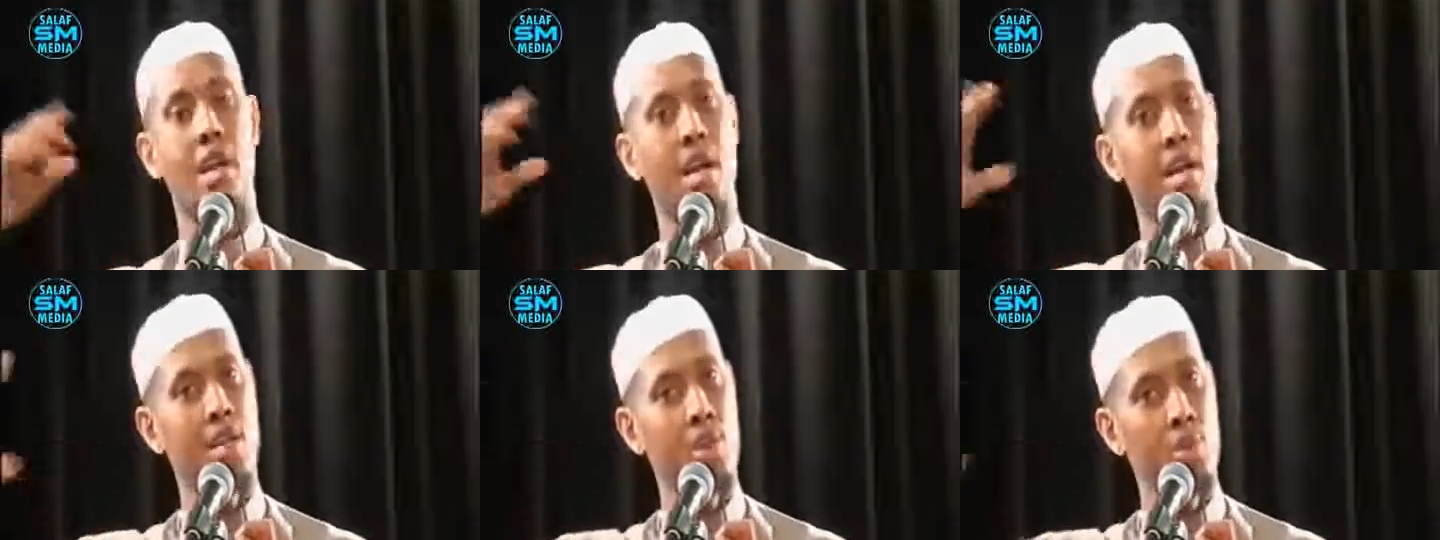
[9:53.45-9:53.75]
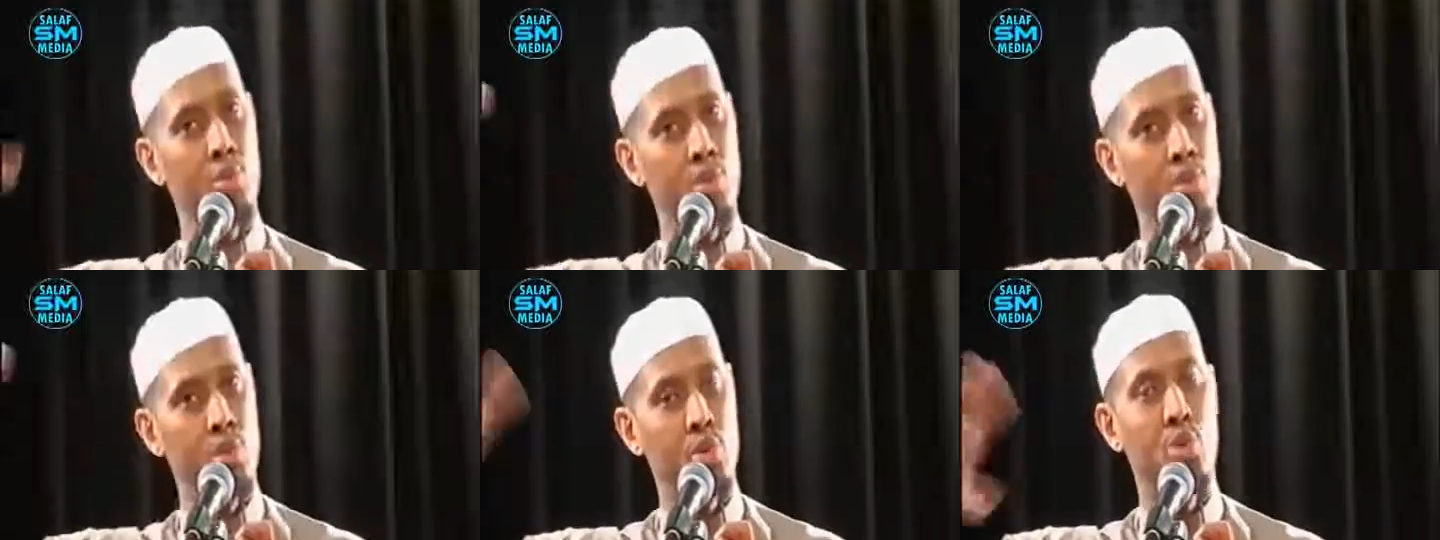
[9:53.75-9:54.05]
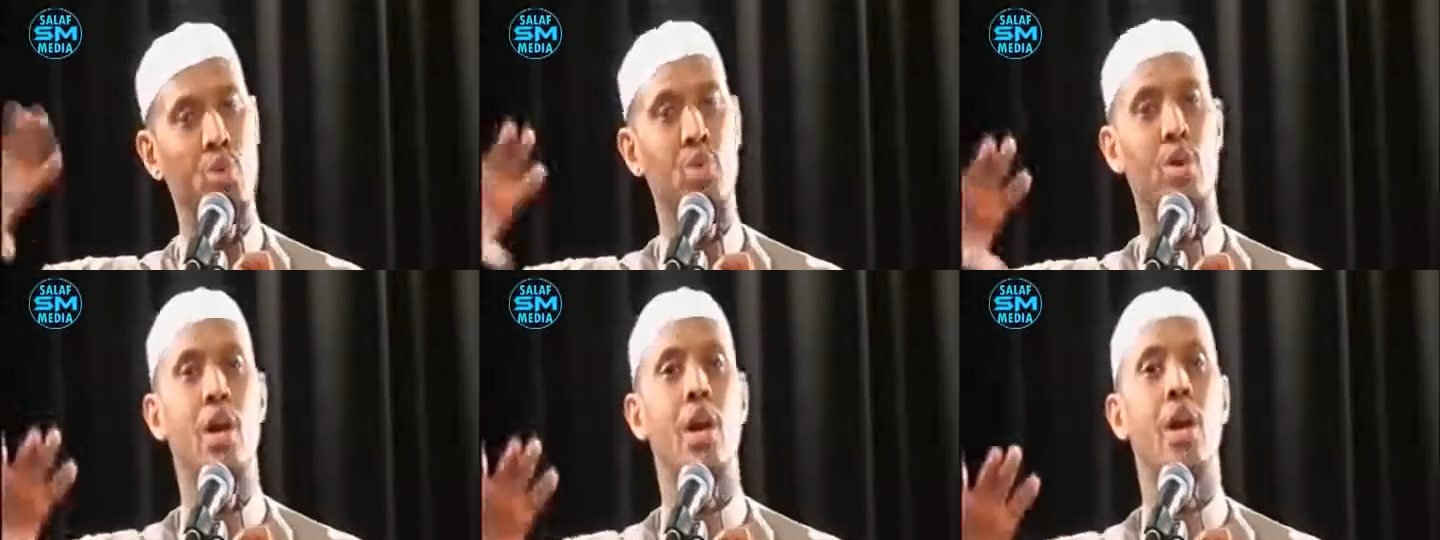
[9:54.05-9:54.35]
and he would
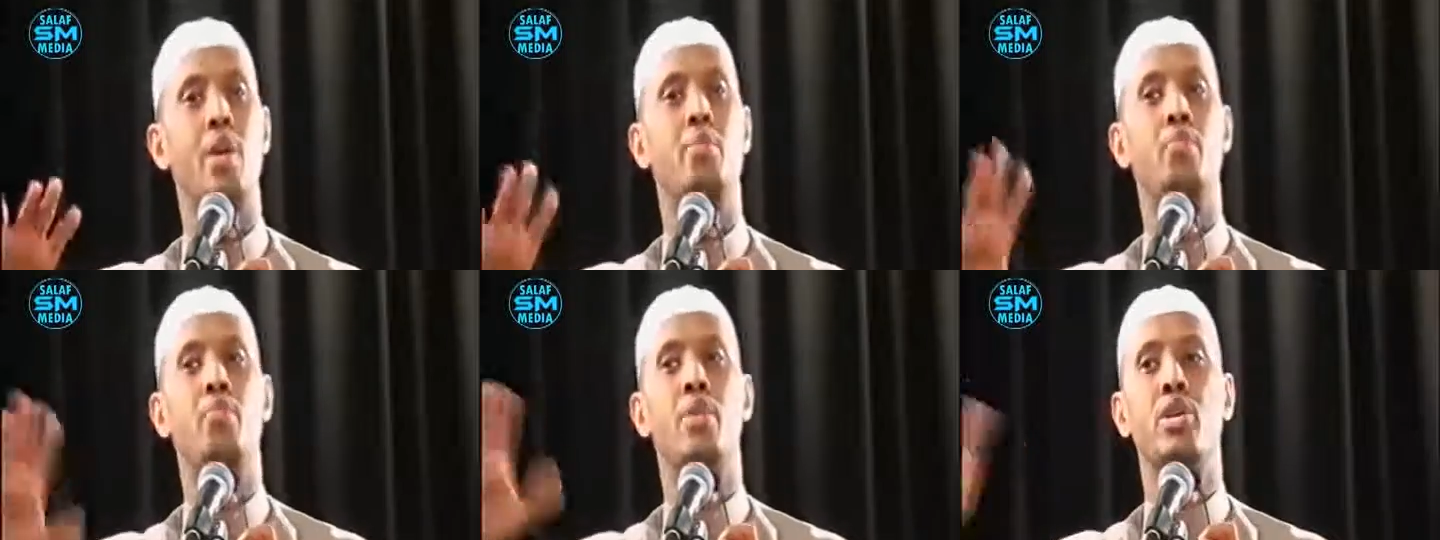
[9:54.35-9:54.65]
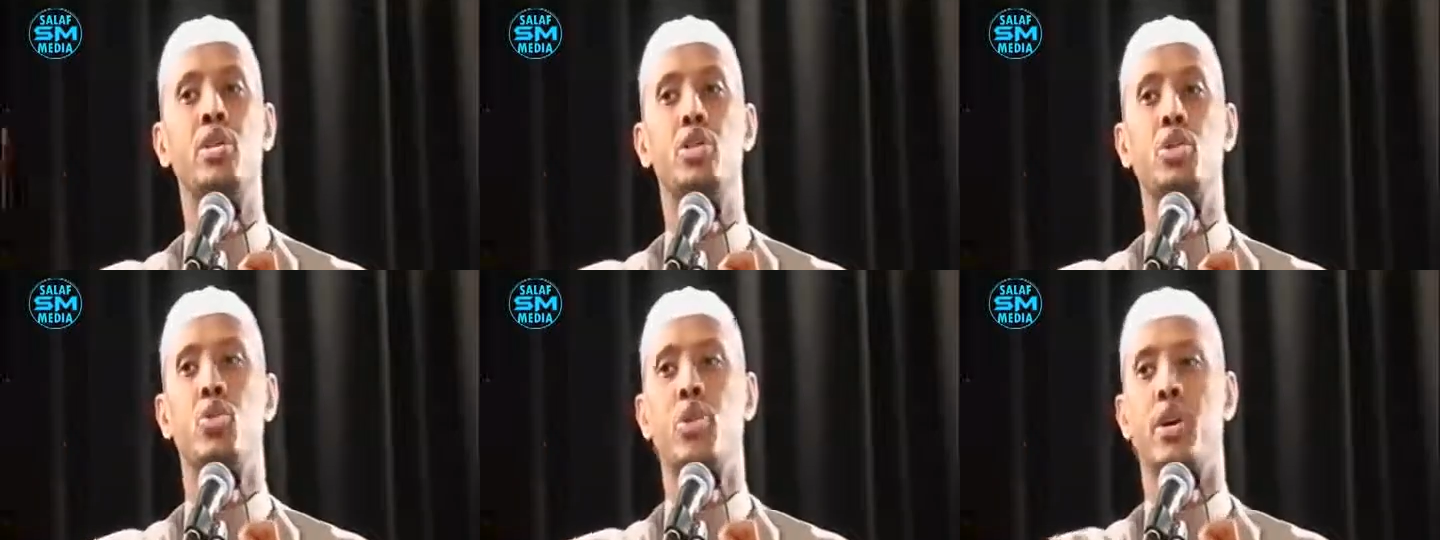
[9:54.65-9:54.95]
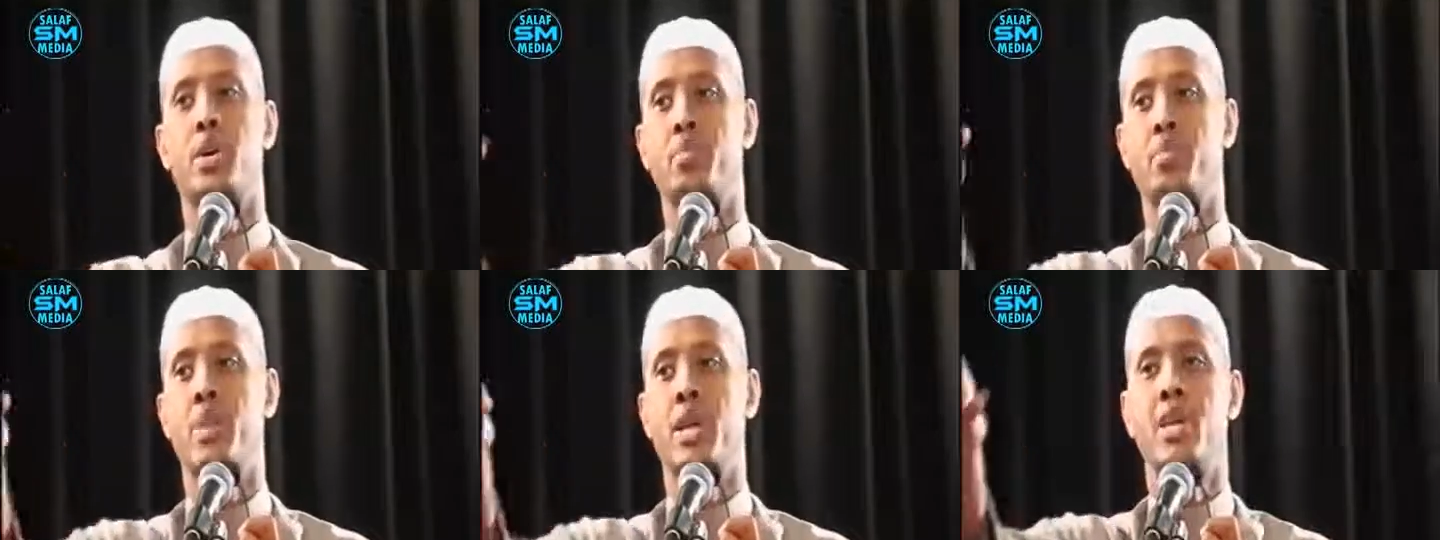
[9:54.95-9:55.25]
do mashwi
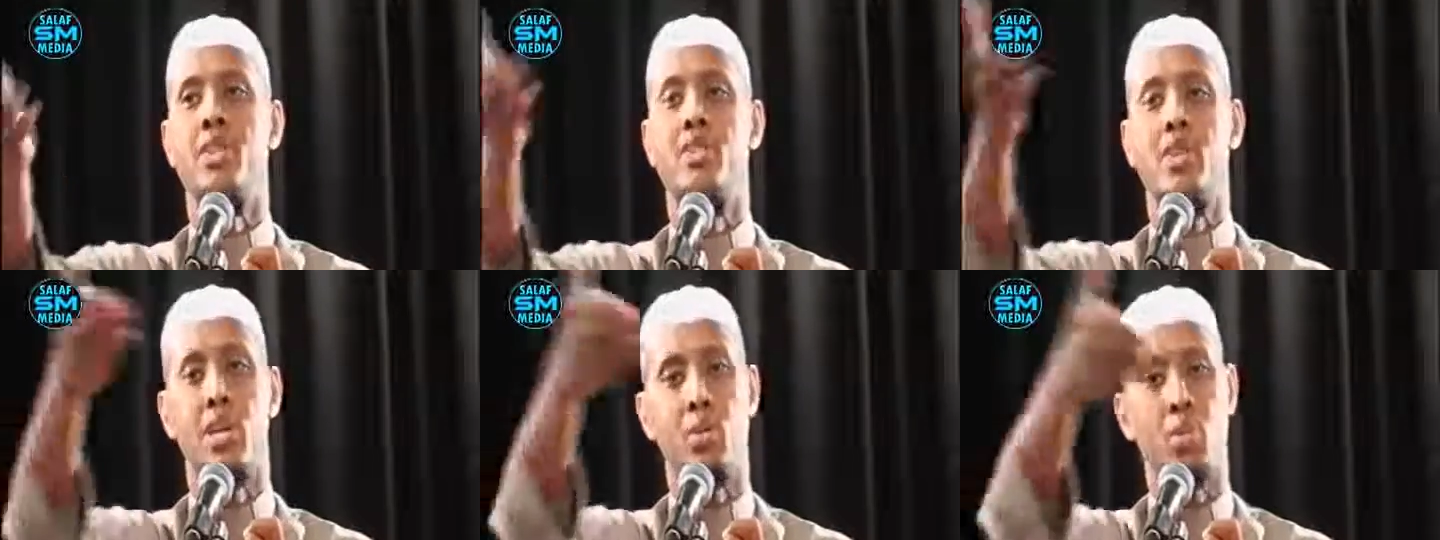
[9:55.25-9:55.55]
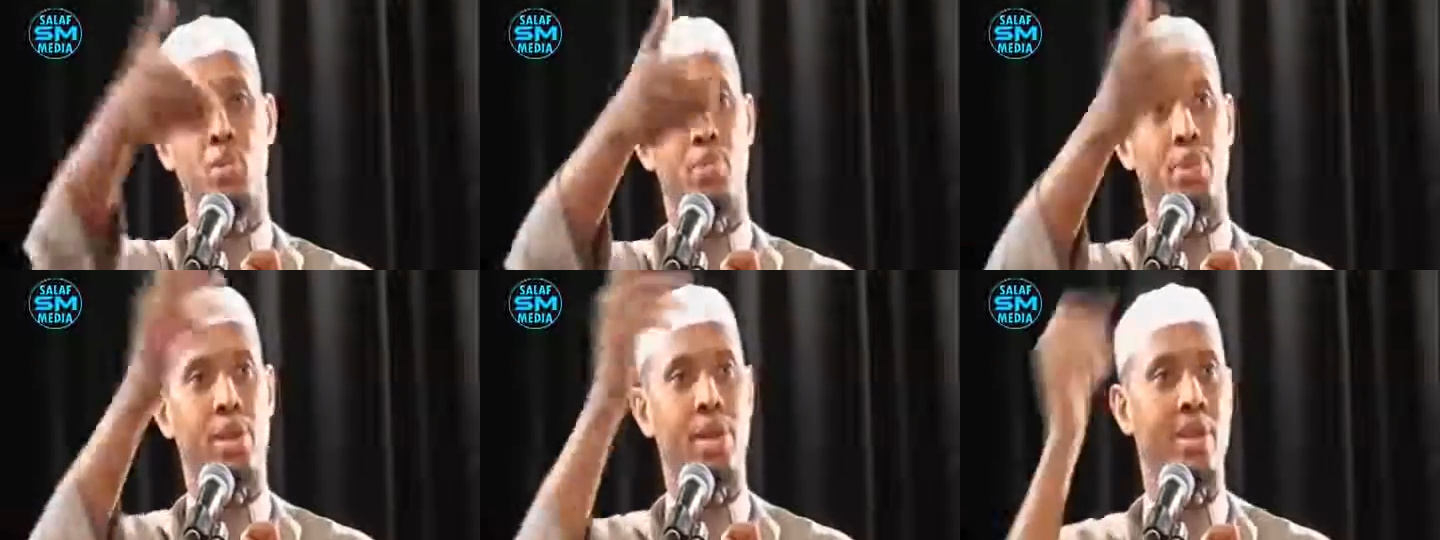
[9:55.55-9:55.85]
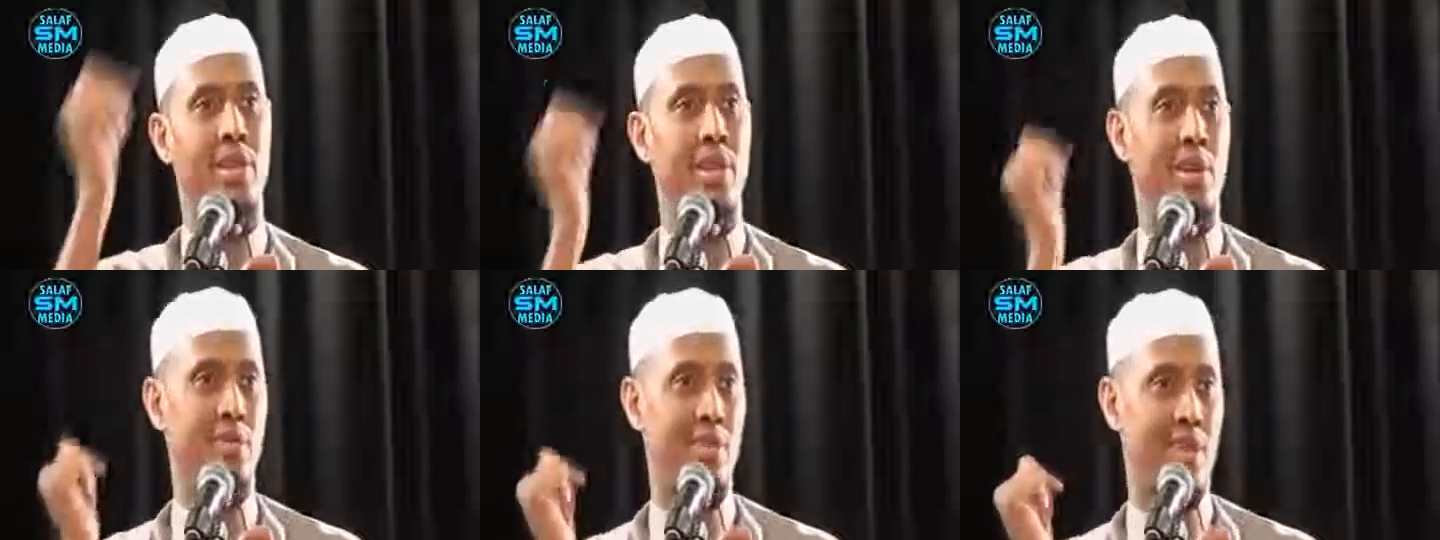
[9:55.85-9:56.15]
and berries, and he would
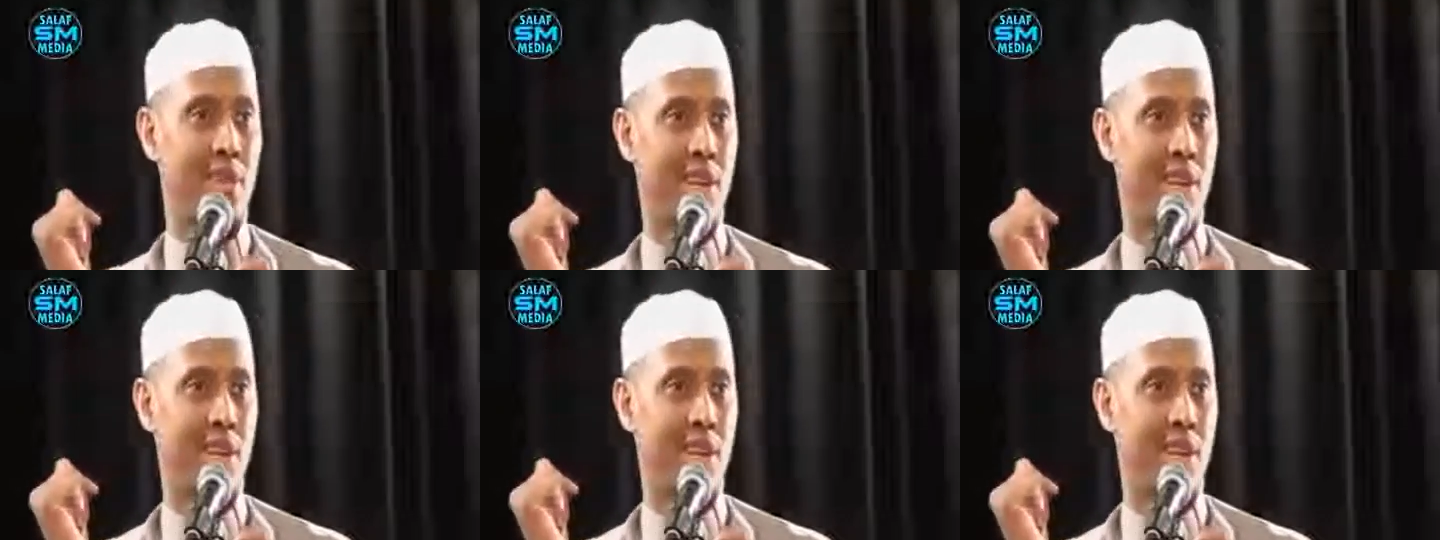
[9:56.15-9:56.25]
bring them.